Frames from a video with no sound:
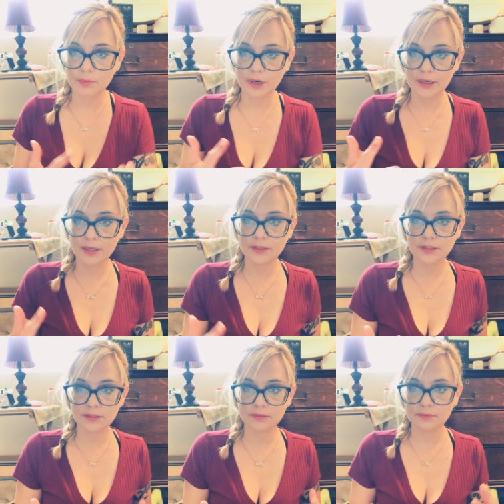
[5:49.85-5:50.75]

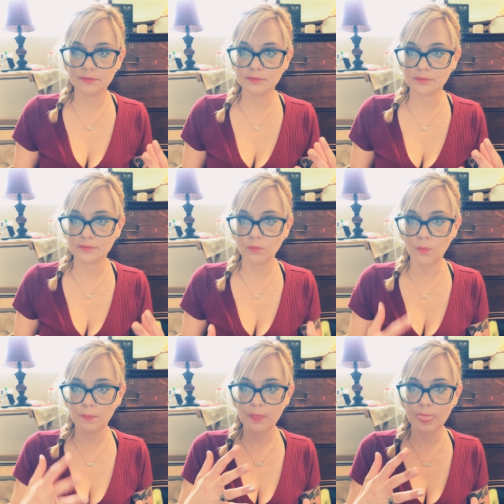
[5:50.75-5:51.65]
workers,
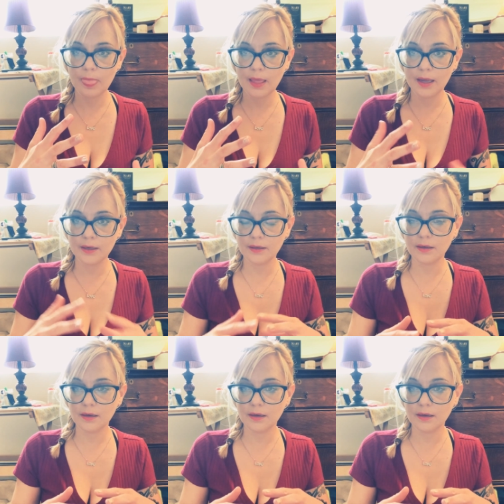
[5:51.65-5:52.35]
and